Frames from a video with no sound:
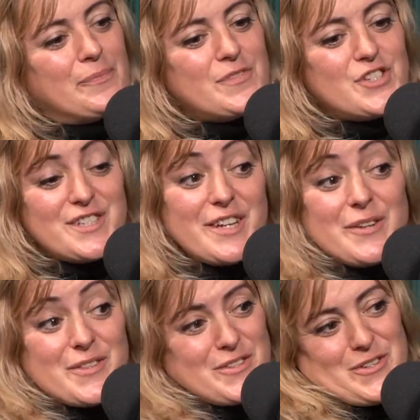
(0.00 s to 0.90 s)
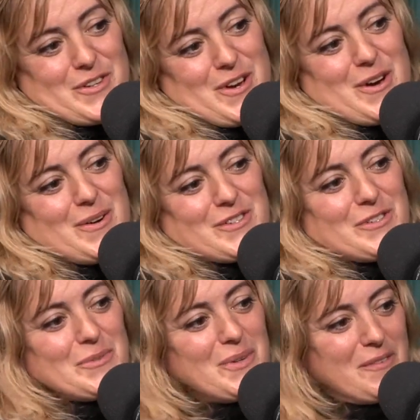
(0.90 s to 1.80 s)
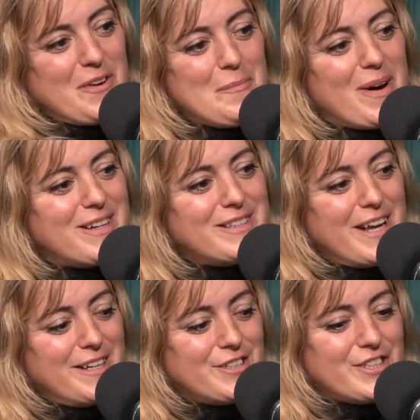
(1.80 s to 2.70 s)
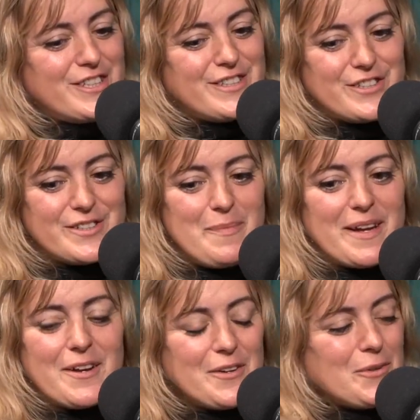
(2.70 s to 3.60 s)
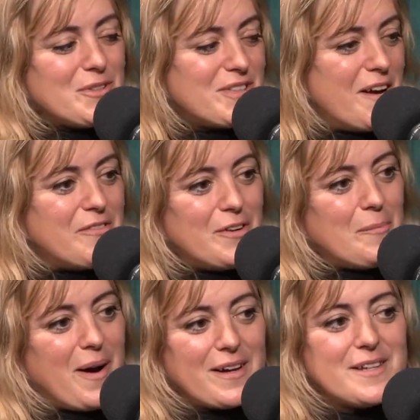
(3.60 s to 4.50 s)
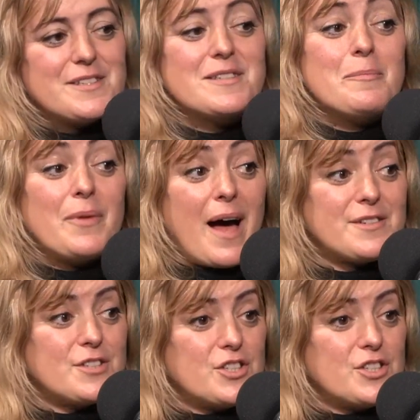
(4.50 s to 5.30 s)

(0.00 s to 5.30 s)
She's here at the studio. She's one of our buds, and she's just making cool stuff, and her podcast is a blast.